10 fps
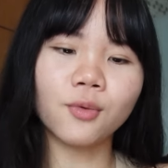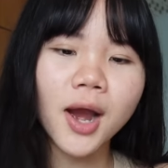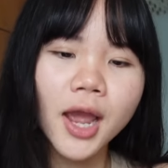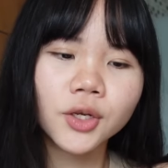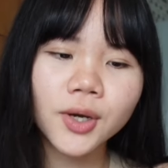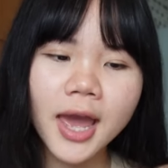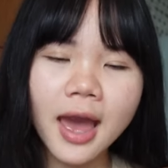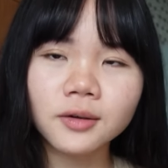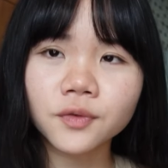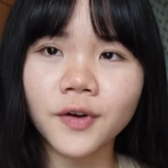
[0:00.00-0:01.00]
Why do I
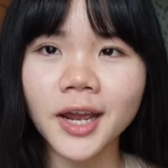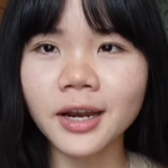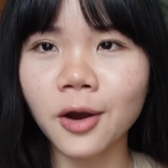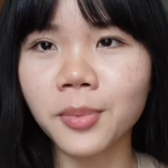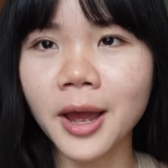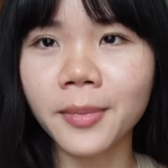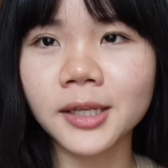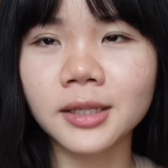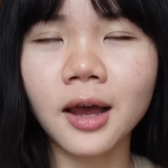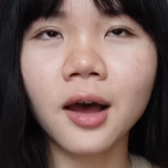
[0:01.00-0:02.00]
have to find out by
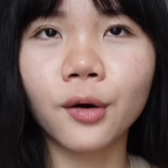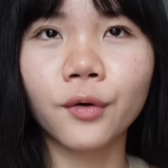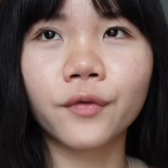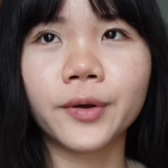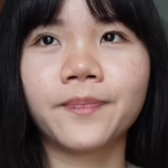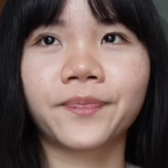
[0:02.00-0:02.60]
myself?